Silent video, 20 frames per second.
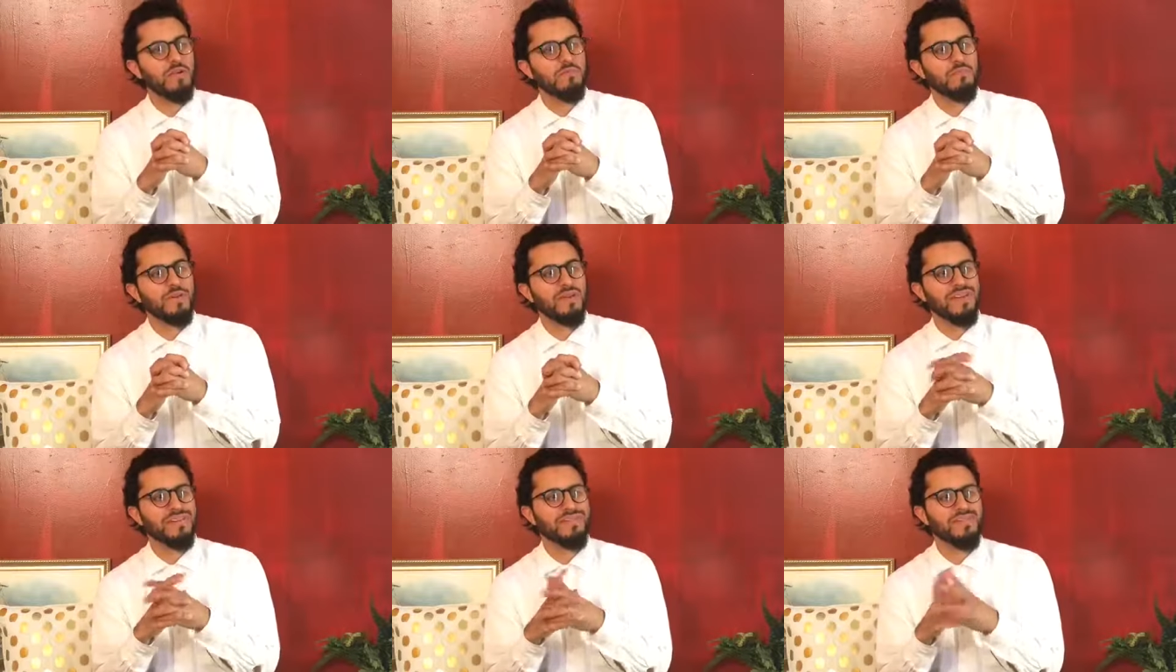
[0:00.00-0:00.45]

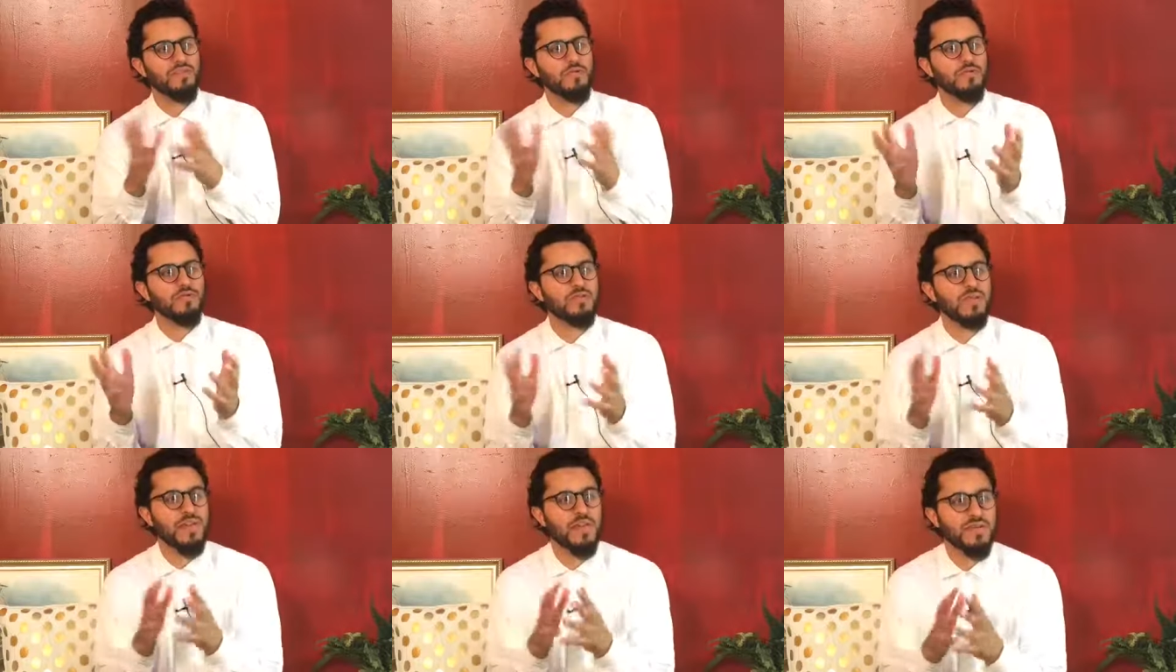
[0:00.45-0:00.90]
but
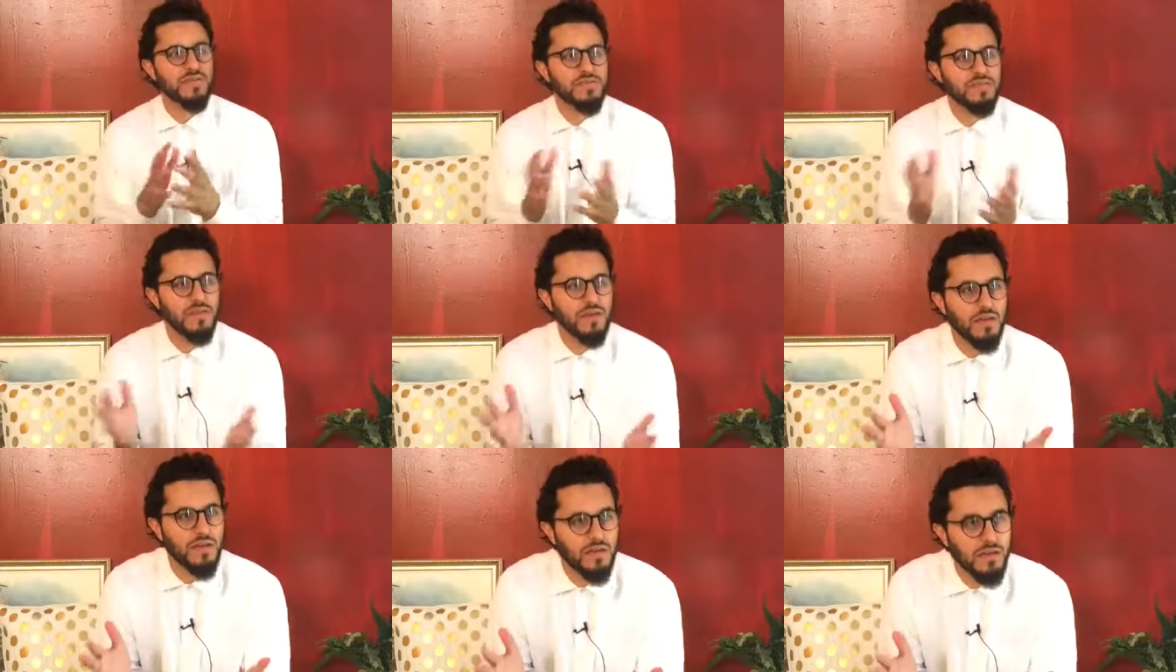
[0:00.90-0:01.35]
As-Suyuti has
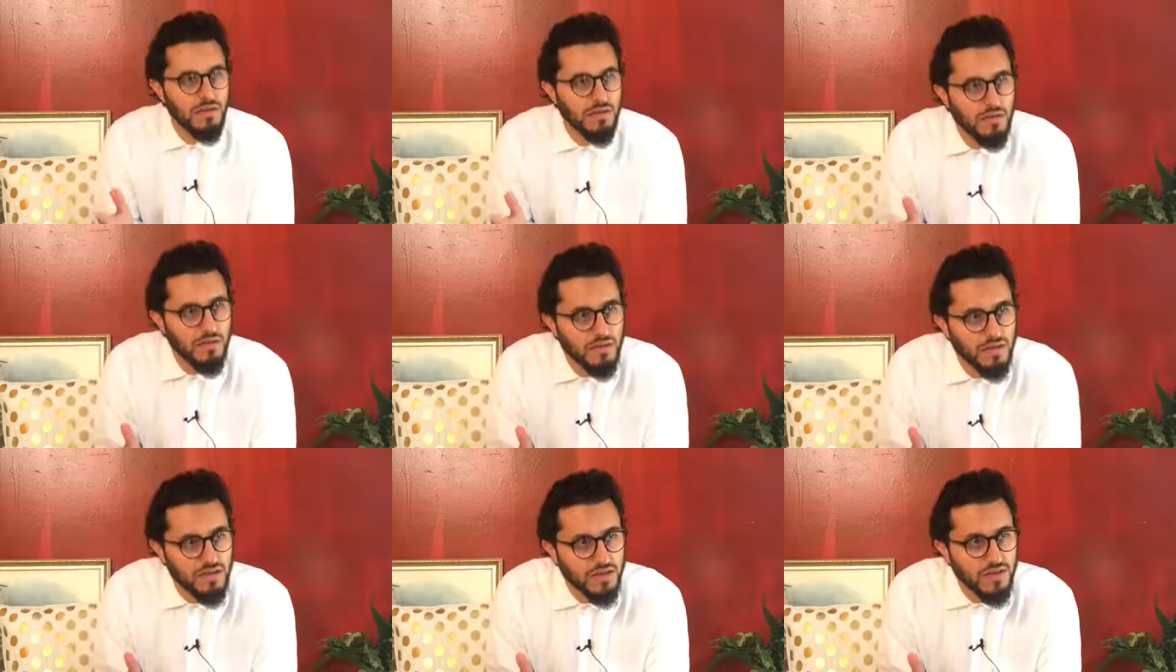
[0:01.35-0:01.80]
a,
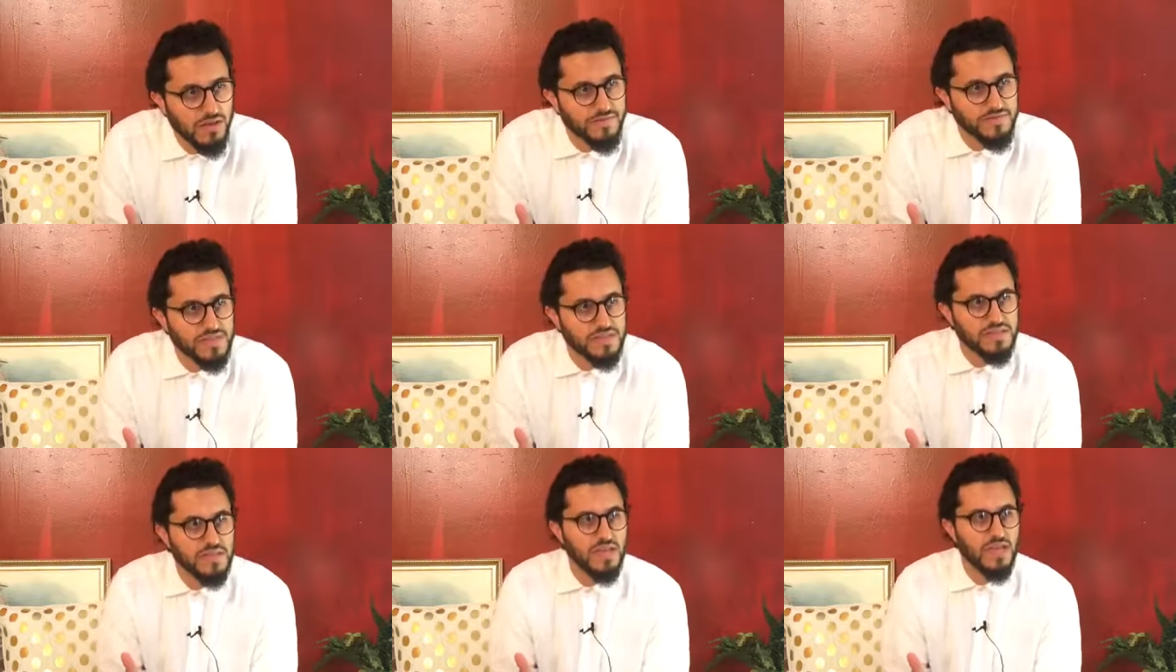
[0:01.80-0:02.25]
uh, gives
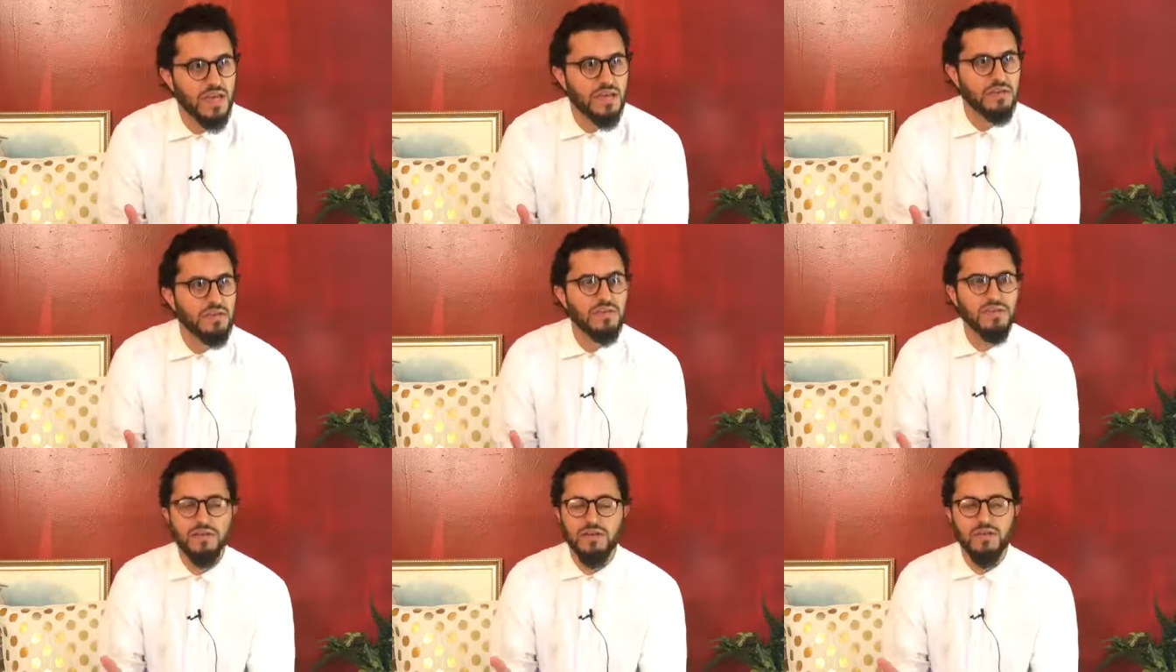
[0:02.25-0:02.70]
us a
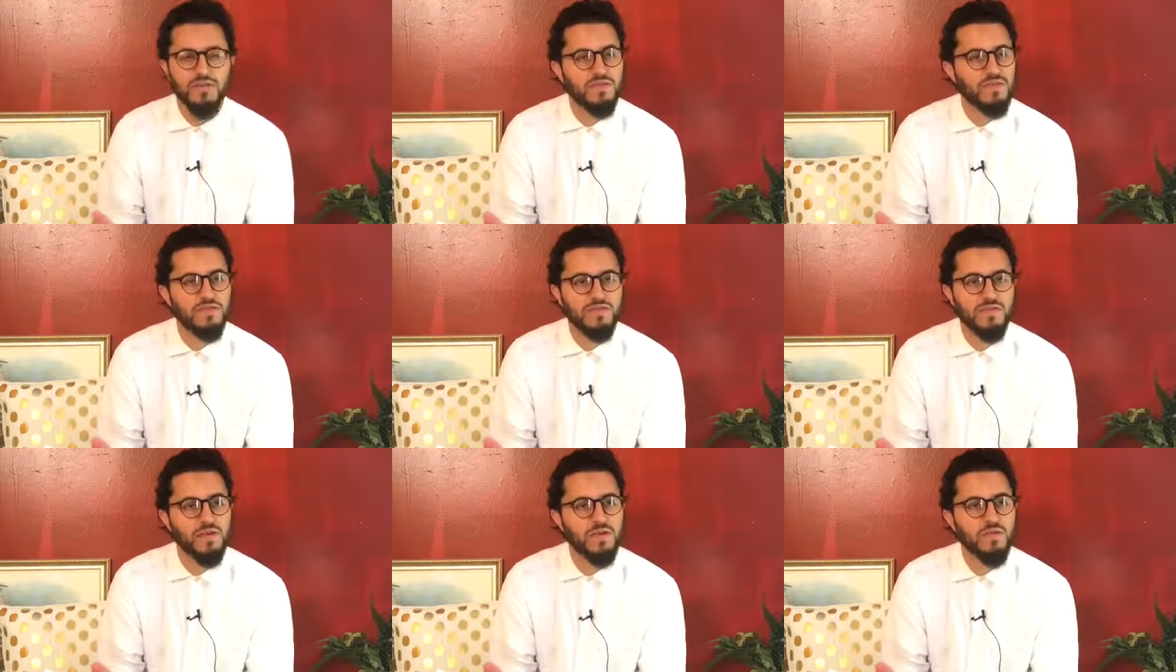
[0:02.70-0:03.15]
hadith and he
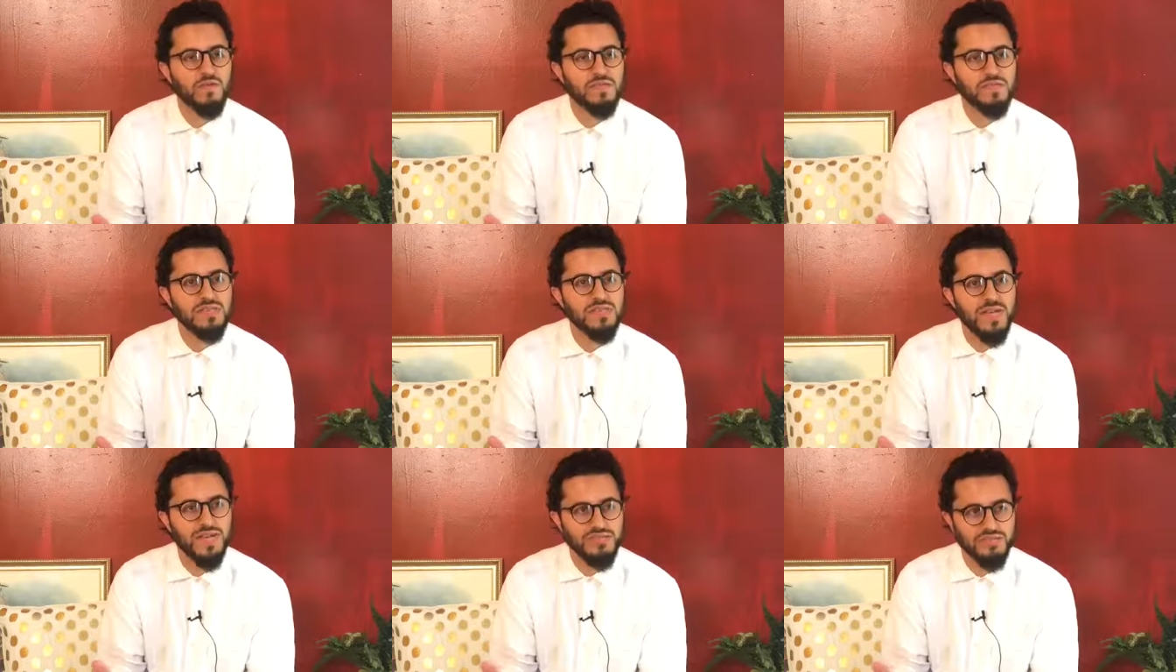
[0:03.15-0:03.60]
says, no,
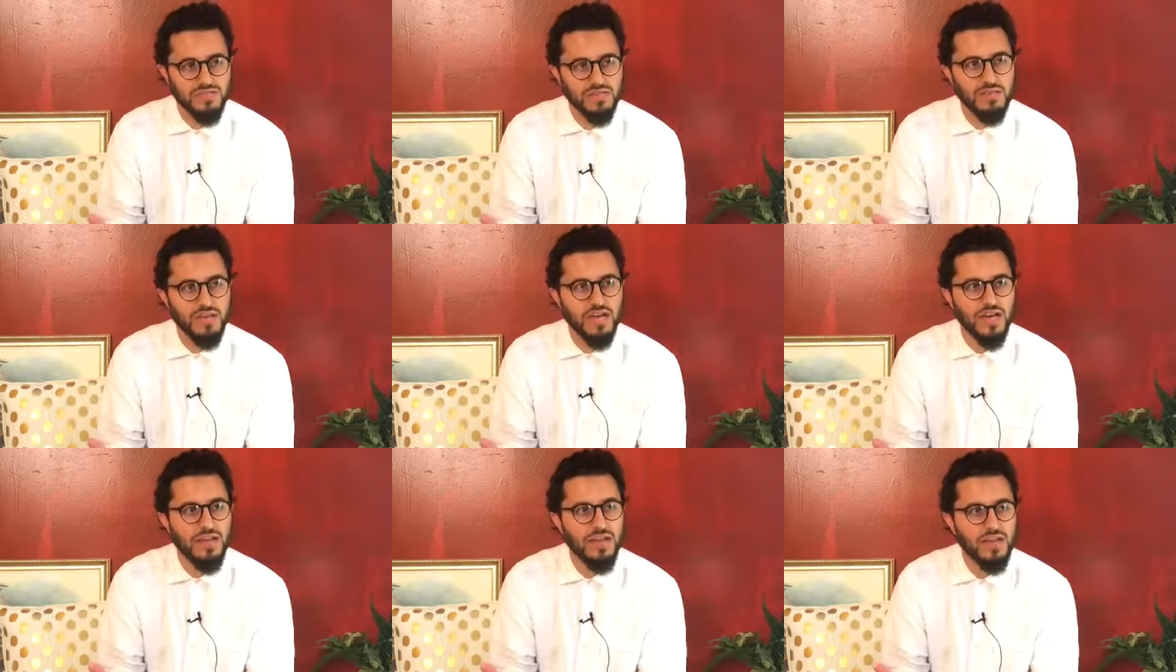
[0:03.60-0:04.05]
it's actually
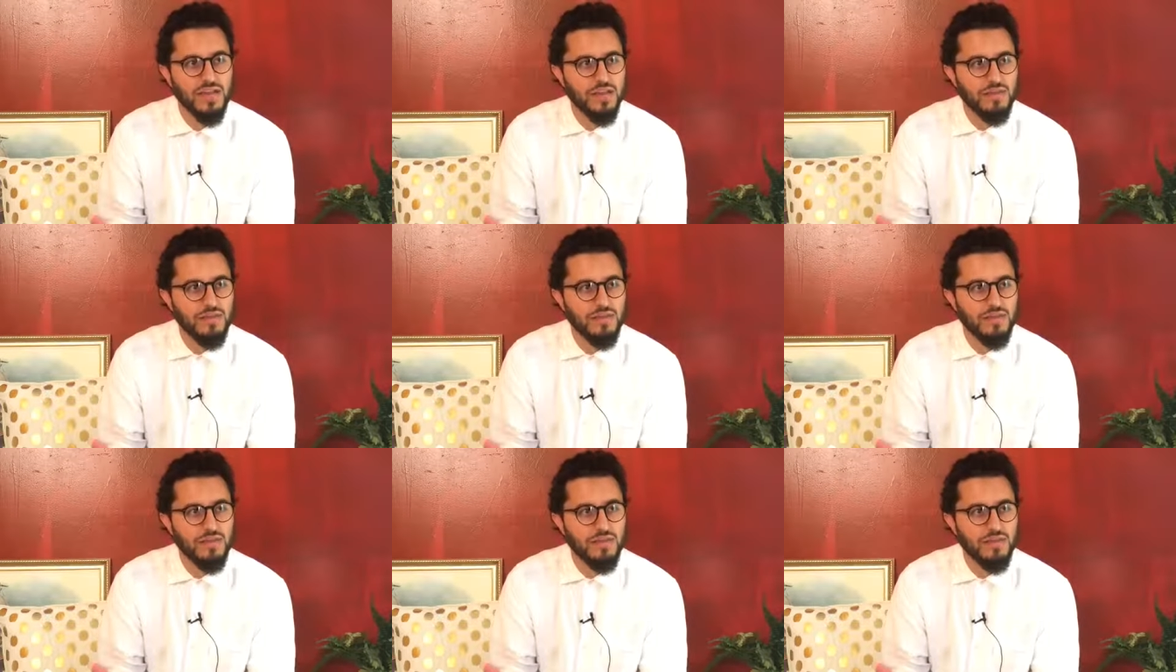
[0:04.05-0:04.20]
not,